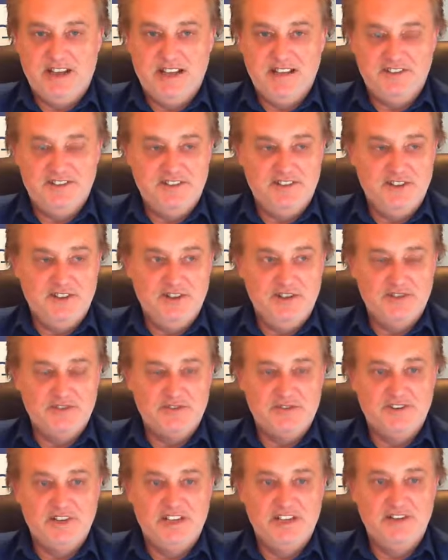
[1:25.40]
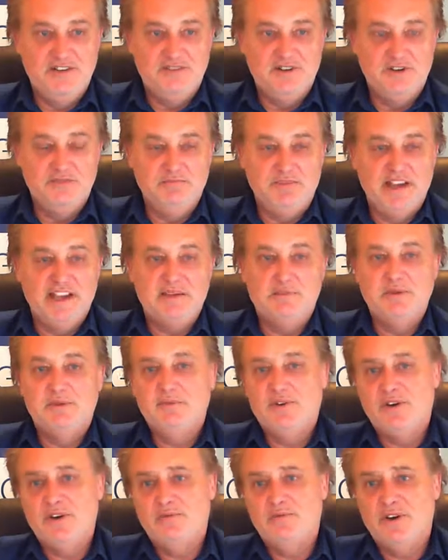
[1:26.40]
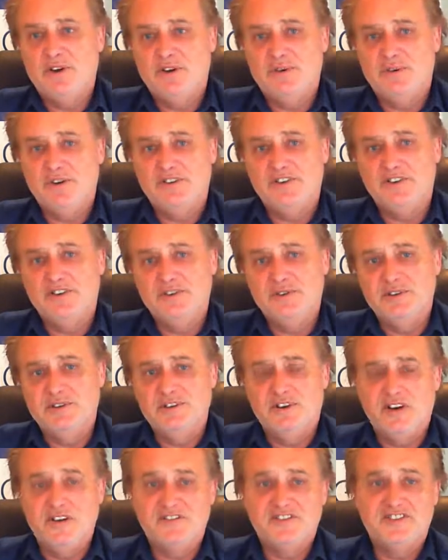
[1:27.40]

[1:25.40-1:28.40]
I did the usual thing, couldn't make up my mind what I wanted to do in life.